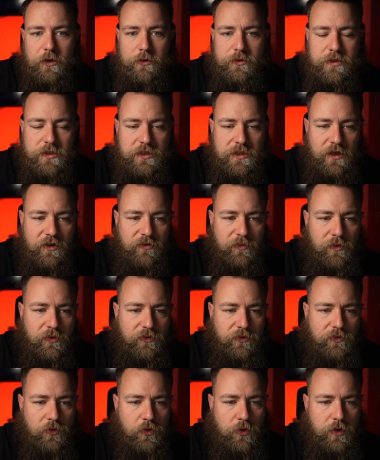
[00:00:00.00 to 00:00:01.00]
loads of stuff
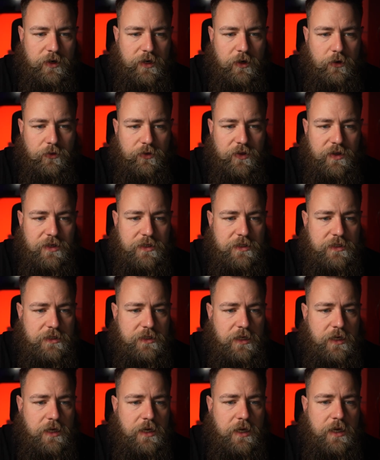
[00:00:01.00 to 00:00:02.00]
before. Now, this
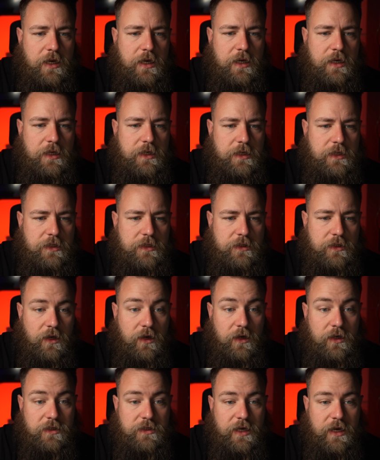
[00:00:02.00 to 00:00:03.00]
is
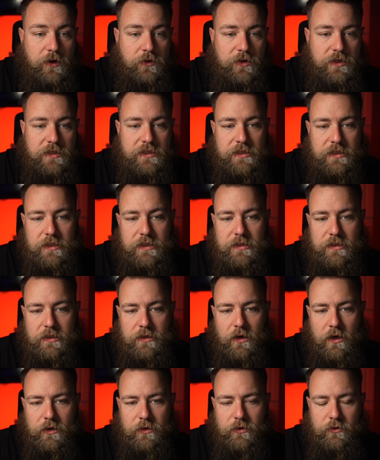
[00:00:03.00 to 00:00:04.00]
his Audi
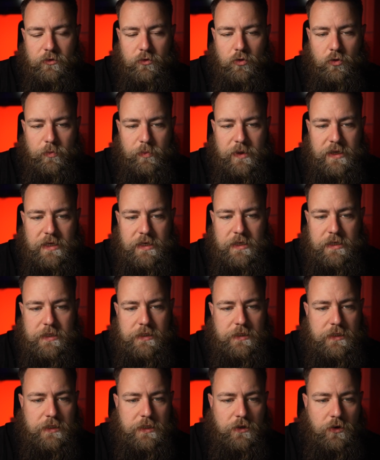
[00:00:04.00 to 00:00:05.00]
TT
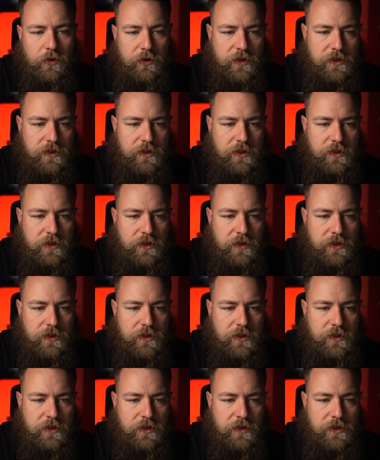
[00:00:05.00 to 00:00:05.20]
_PED on